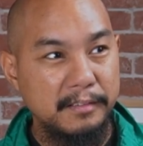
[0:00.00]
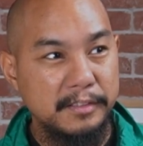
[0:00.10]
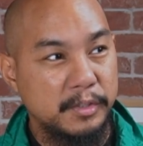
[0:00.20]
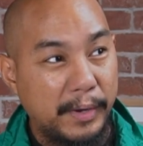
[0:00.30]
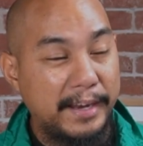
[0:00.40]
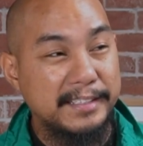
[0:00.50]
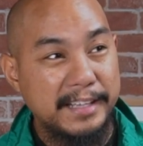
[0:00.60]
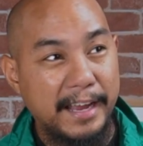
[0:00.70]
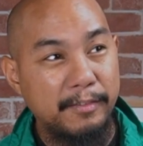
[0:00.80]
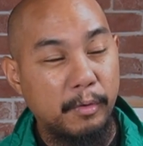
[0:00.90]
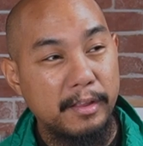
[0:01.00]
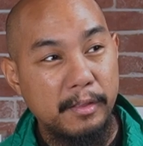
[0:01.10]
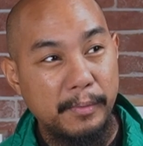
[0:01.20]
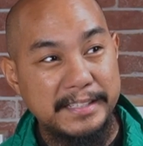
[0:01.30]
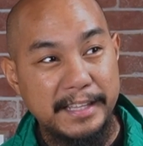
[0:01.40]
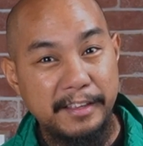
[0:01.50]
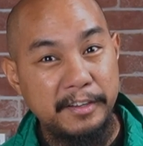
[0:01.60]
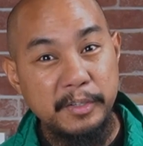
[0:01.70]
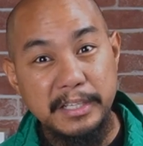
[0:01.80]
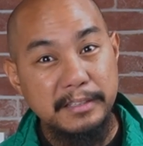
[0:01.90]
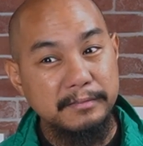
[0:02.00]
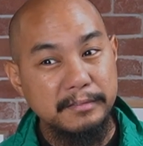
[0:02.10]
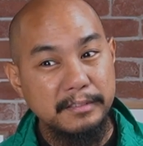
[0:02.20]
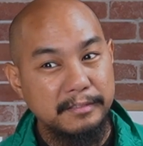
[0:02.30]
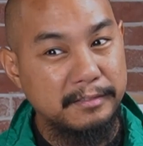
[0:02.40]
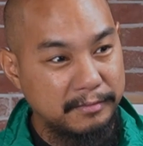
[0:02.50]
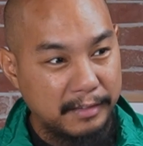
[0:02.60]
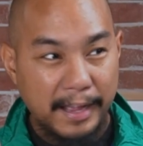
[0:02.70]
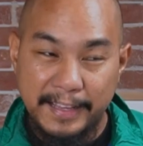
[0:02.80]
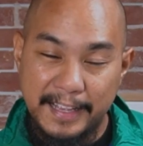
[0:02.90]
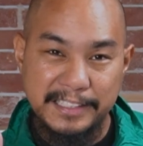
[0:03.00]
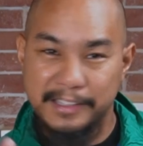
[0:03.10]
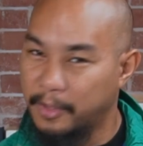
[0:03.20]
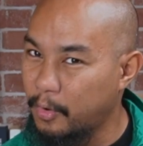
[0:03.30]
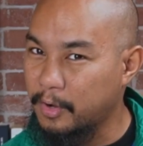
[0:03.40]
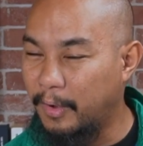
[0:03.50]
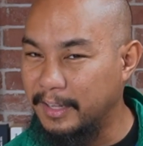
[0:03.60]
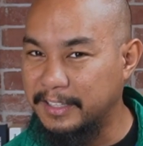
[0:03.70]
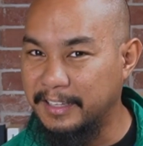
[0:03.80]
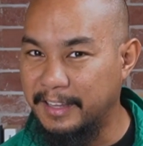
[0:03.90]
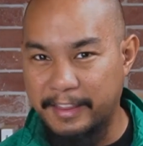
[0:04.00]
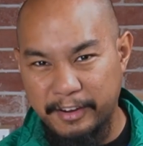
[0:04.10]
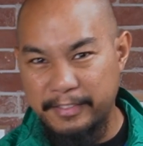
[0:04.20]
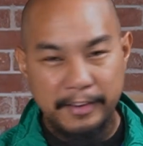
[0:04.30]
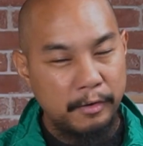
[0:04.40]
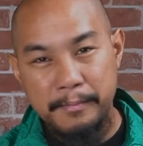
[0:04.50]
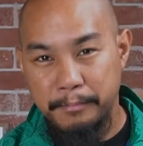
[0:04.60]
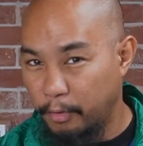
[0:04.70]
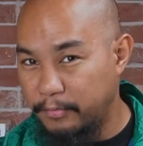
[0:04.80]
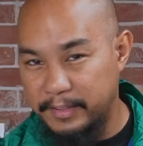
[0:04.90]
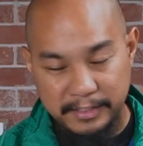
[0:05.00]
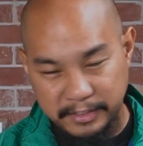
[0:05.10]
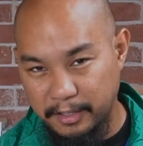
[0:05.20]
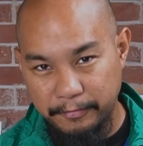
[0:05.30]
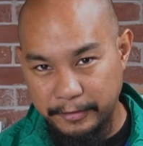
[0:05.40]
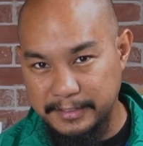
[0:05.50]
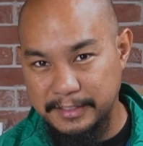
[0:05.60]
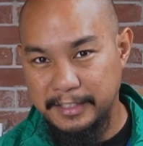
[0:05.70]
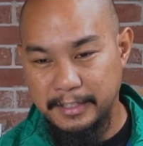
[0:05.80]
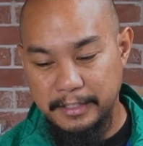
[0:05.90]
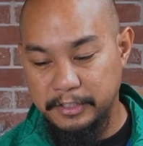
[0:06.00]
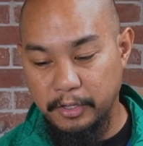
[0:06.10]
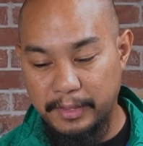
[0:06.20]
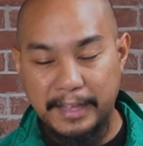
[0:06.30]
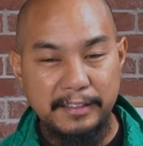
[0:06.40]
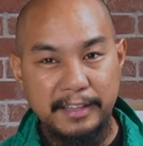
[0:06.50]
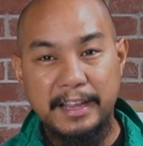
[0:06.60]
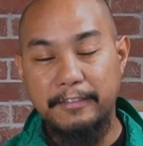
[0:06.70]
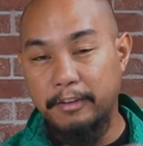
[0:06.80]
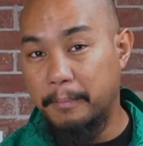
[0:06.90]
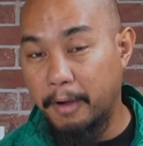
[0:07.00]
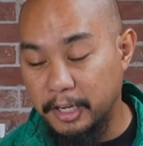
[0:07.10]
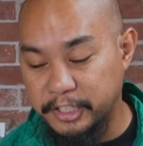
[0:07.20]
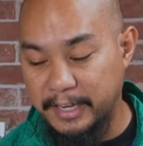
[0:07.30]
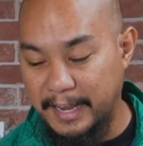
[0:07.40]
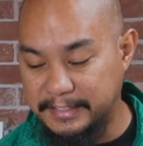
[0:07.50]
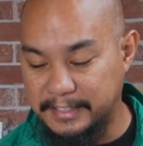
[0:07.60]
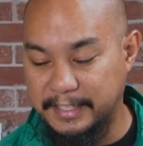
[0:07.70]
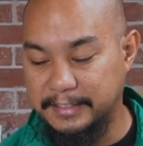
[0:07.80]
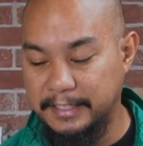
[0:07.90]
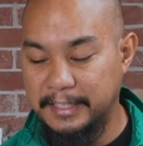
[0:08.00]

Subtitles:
suede is kind of one of the ways that they're using, I guess, lower quality leather, and they're removing the surface so that it kind of homogenizes it.